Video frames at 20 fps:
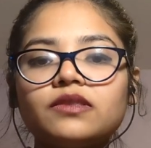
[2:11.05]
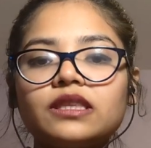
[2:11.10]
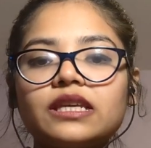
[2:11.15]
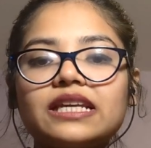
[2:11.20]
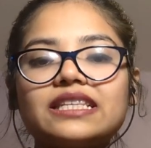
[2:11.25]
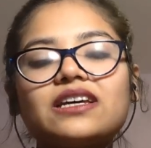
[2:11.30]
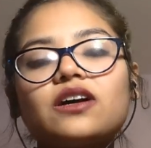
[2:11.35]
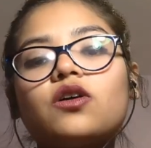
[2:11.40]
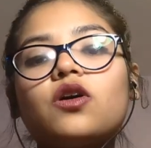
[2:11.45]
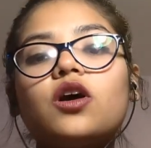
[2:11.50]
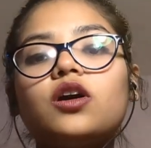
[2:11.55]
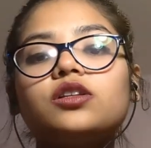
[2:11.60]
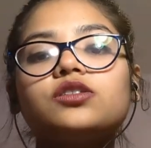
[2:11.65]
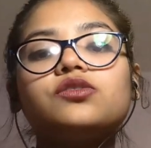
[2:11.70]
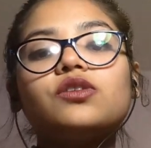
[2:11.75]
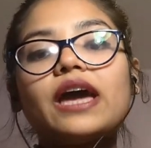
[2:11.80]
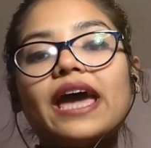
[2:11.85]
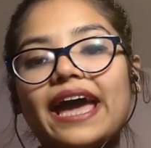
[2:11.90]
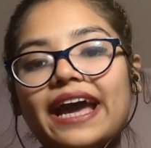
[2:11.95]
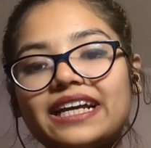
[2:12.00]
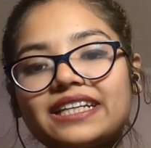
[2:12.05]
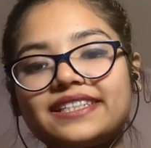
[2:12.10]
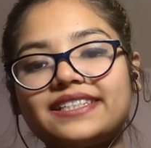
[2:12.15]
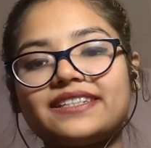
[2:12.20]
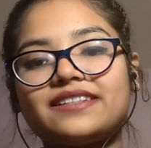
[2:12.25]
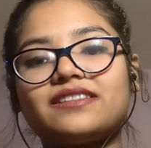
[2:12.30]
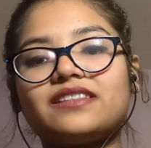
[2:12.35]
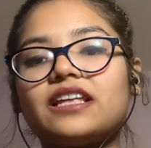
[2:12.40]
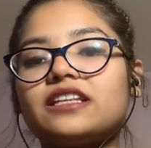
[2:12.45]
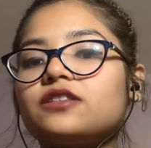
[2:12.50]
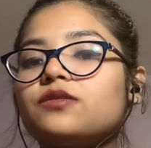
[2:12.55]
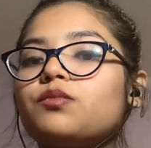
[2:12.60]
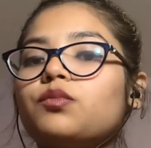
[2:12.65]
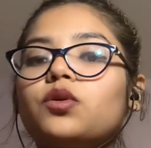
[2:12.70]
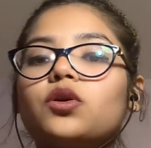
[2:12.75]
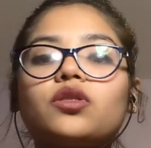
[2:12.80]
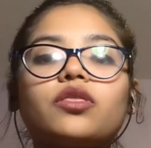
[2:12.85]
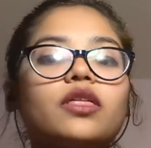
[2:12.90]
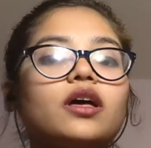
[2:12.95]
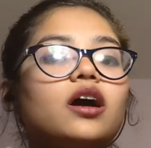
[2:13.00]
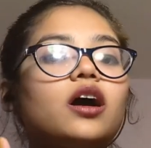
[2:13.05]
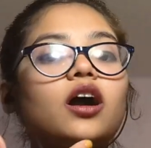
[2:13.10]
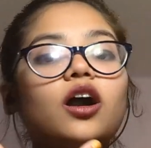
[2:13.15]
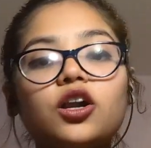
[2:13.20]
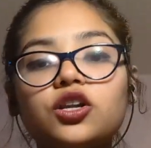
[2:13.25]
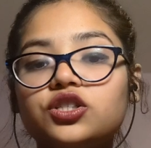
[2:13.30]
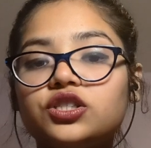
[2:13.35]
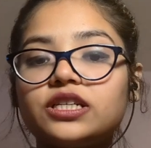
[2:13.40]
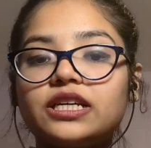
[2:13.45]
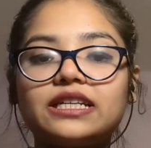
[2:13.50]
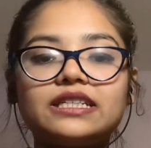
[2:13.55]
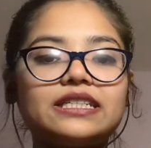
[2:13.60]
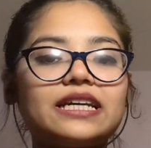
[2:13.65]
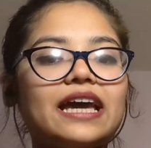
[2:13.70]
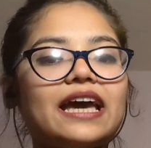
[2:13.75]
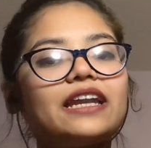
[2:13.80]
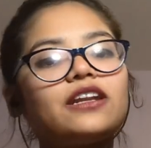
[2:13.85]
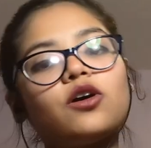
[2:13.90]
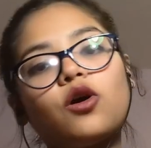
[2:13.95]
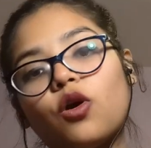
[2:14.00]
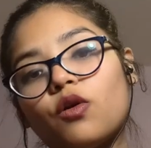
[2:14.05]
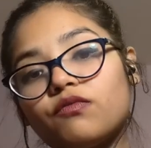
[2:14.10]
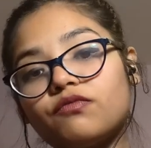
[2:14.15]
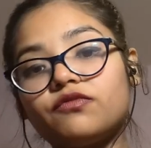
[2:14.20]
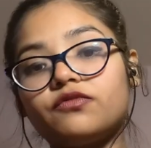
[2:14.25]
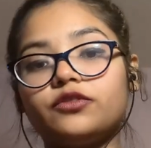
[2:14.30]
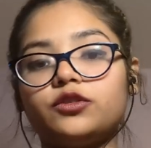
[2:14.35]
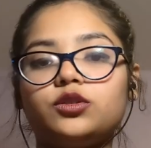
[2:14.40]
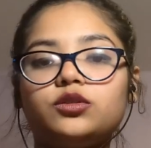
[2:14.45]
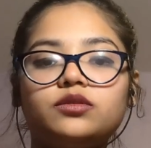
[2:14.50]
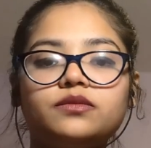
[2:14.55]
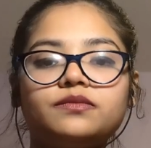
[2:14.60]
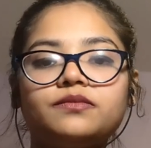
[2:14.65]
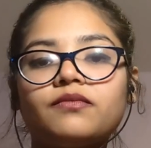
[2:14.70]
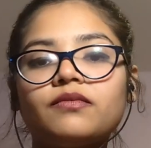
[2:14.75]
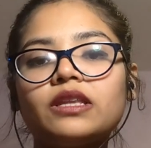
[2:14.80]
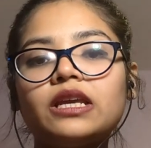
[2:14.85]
It's a call to action that's both urgent and hopeful.